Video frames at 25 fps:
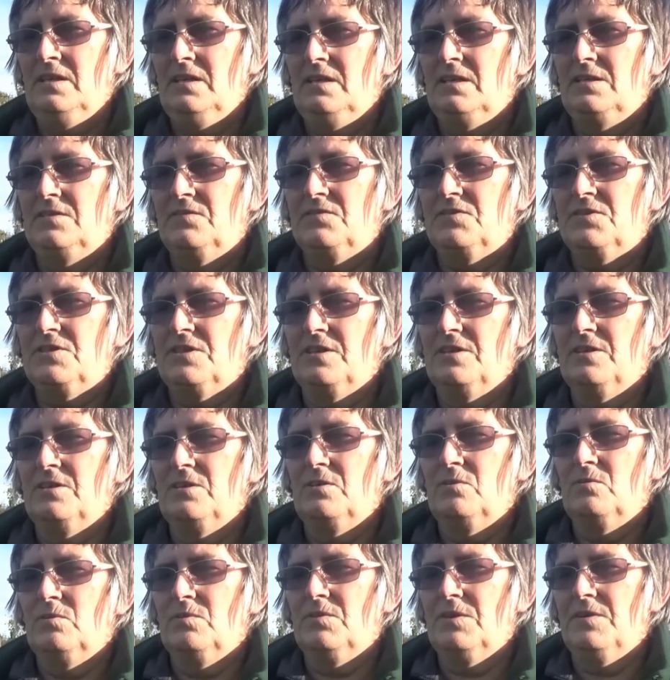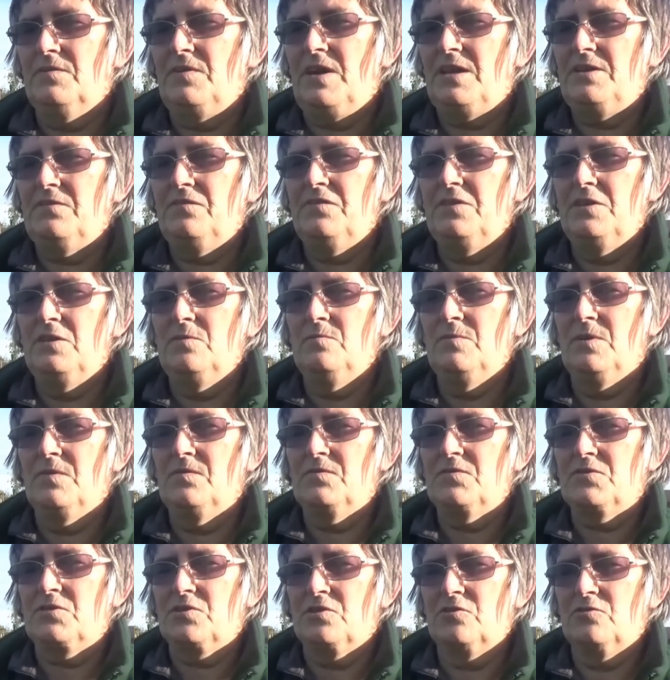And so they've had a few
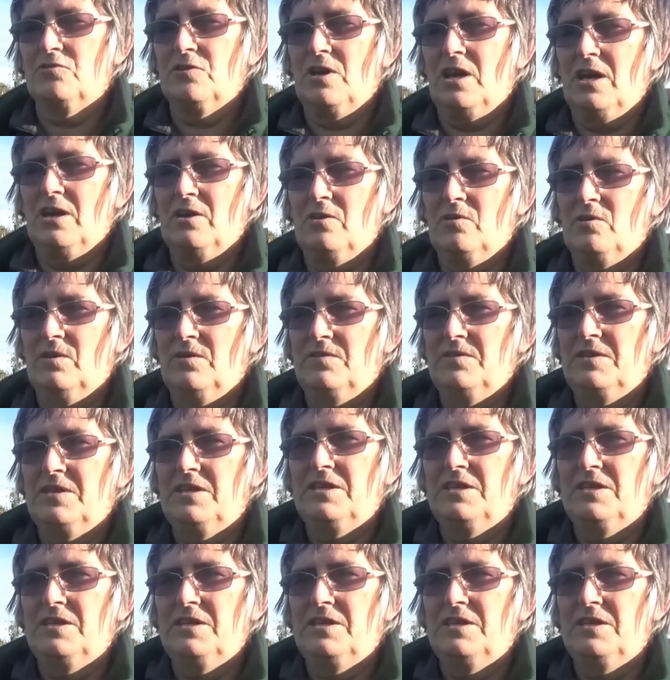months to grow, and you